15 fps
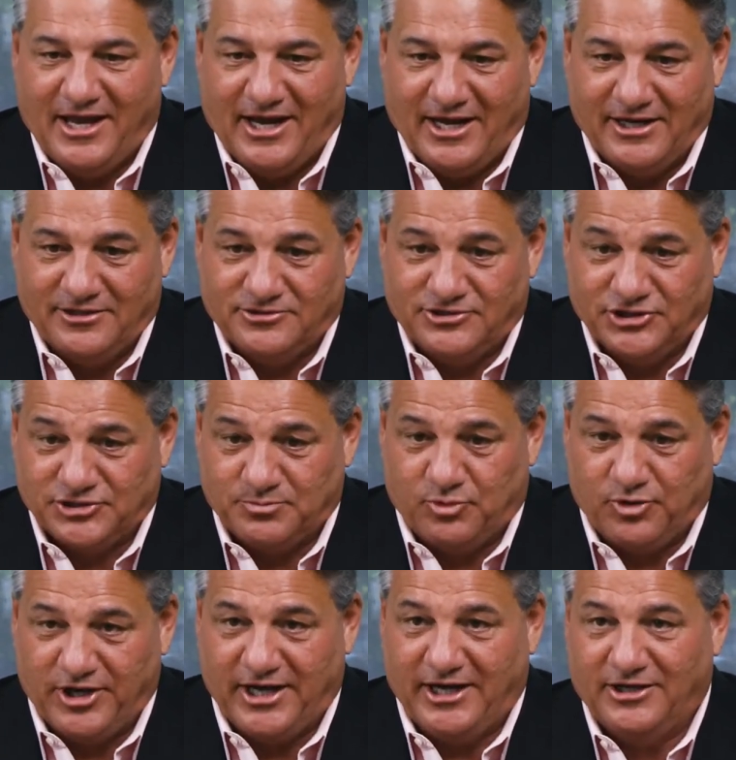And just
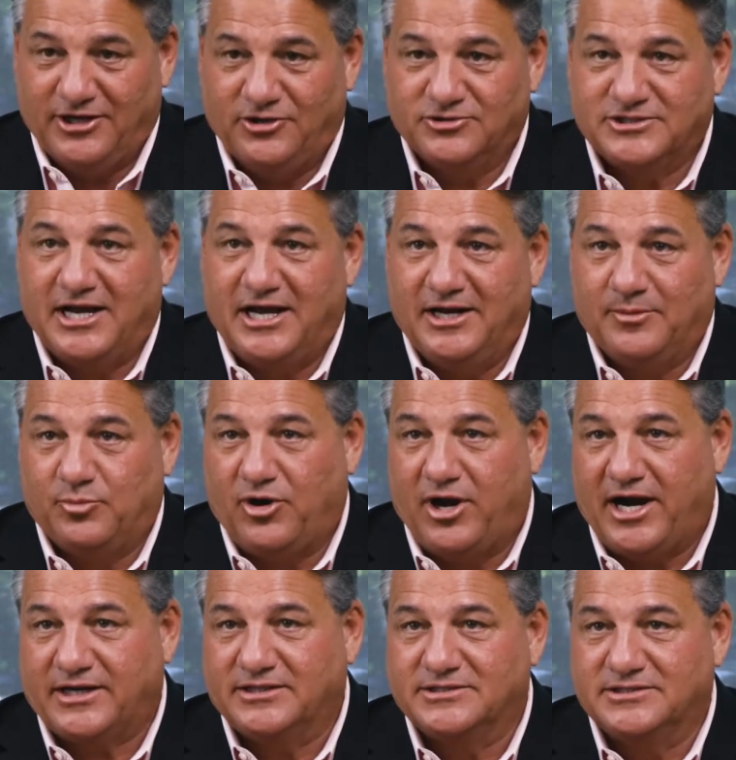bringing those kind of
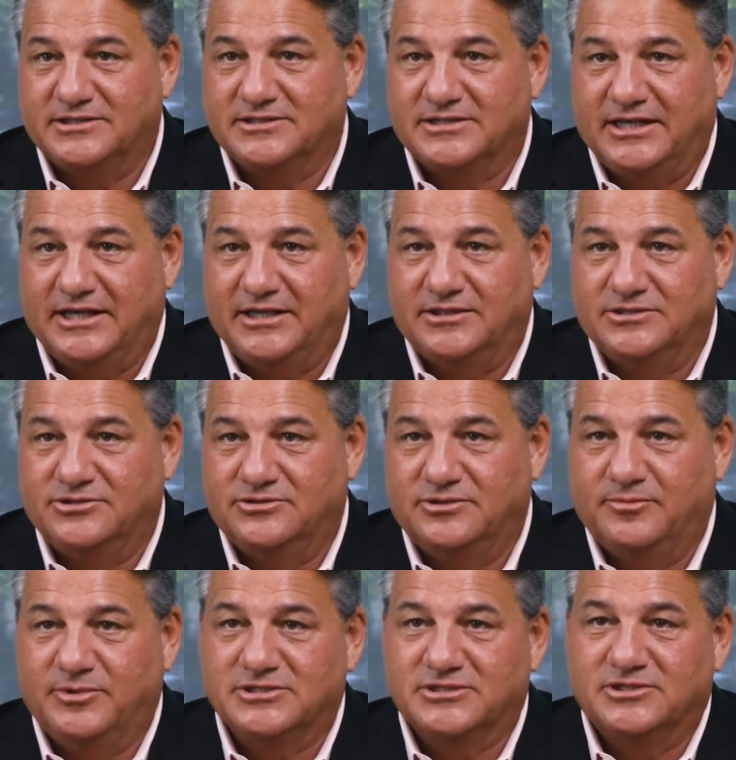practices into
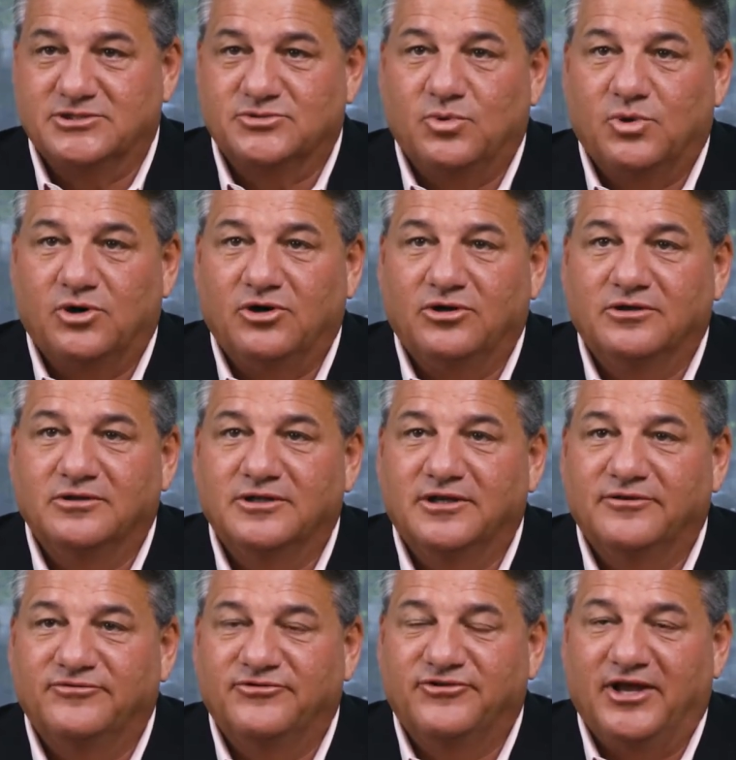the business world
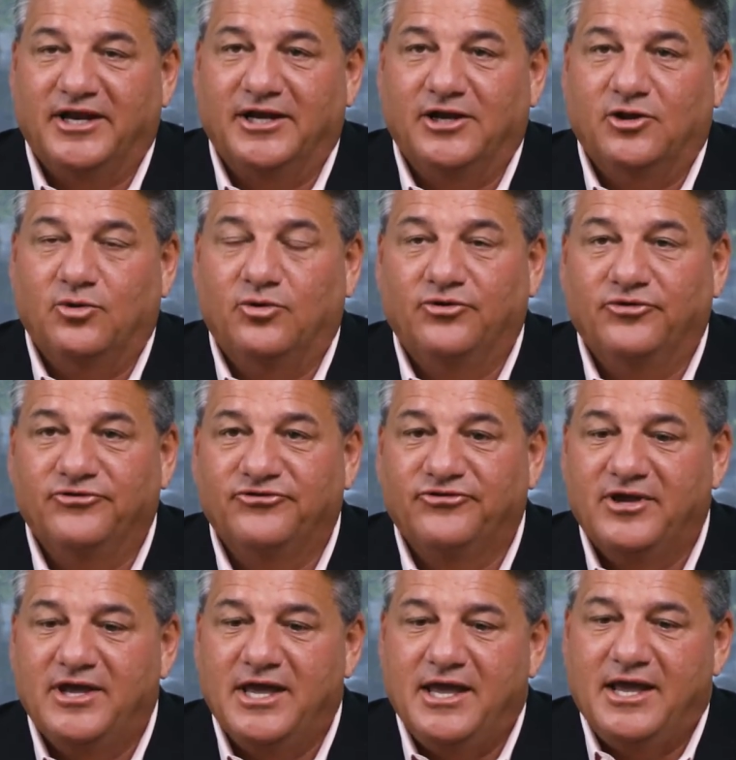of setting
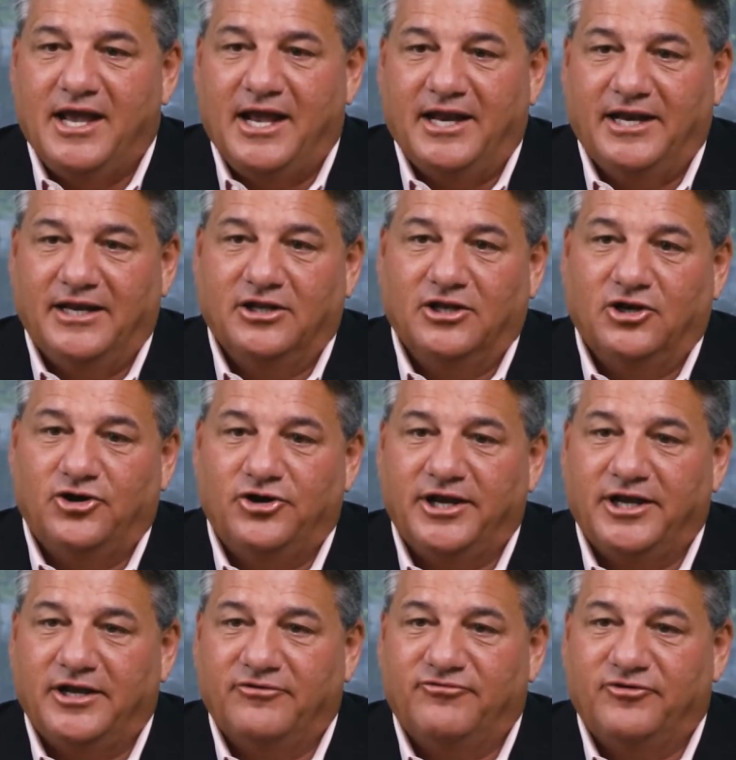goals and then
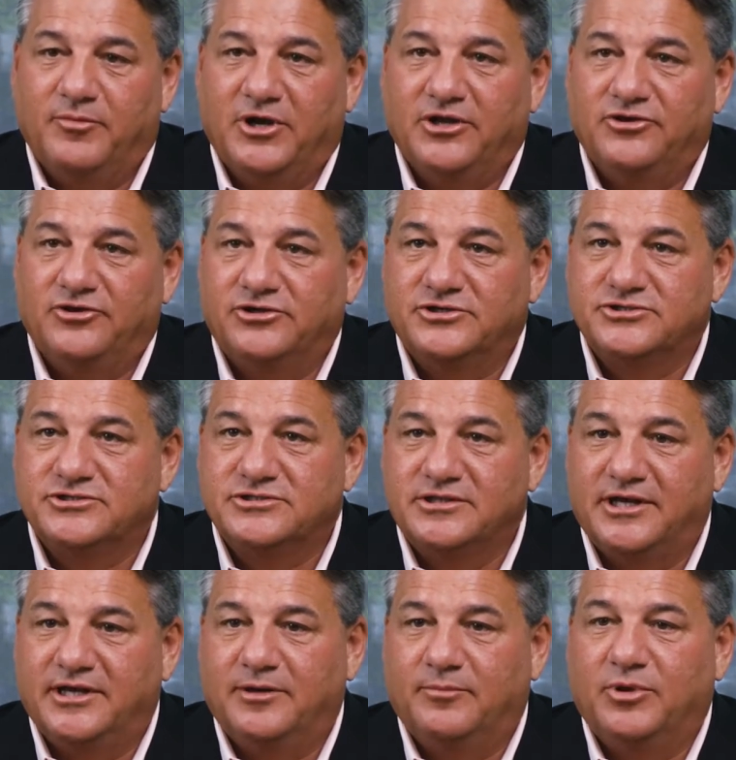learning from others
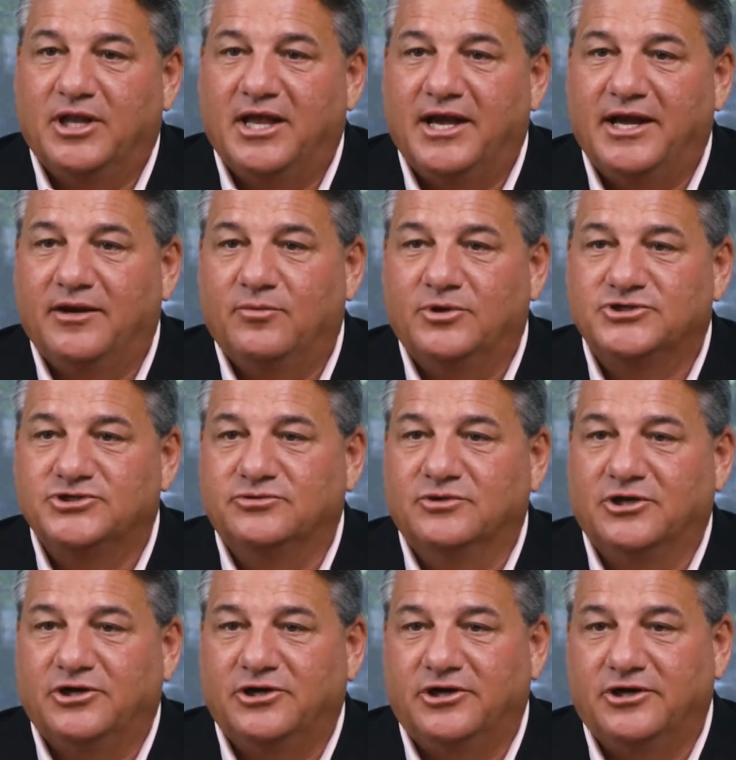and applying what you
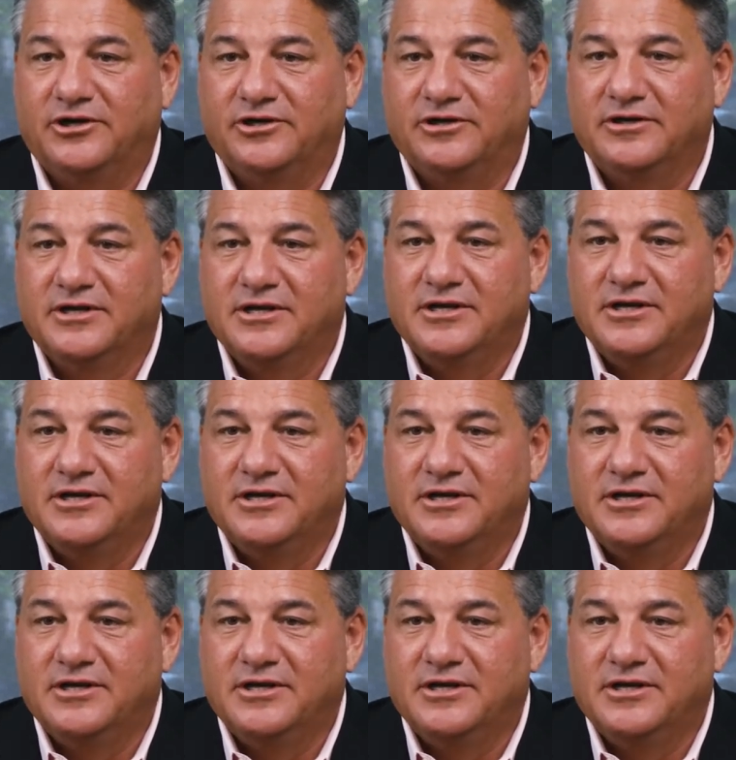learn